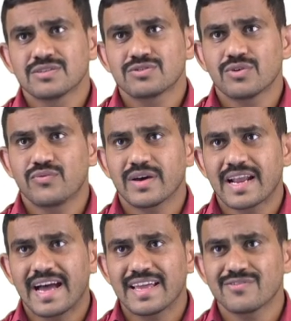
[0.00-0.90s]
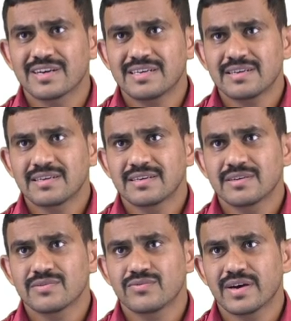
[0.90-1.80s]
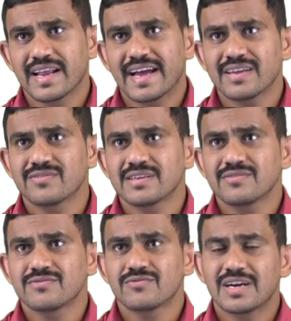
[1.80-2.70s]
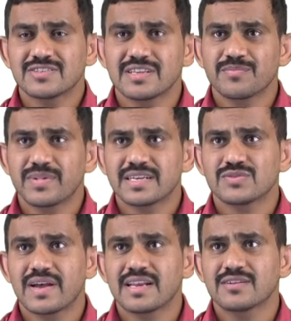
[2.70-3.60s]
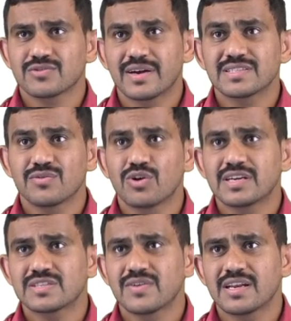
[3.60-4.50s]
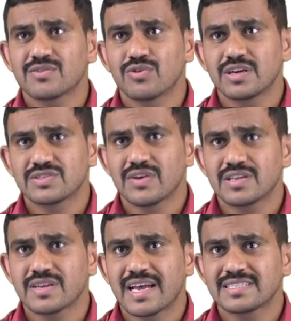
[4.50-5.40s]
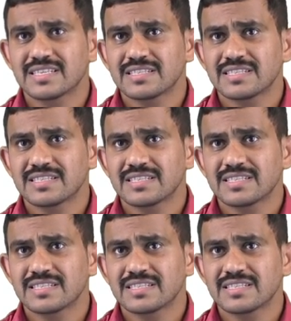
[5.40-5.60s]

So for I1, what is your impedance value? So what is the voltage value? Voltage value as it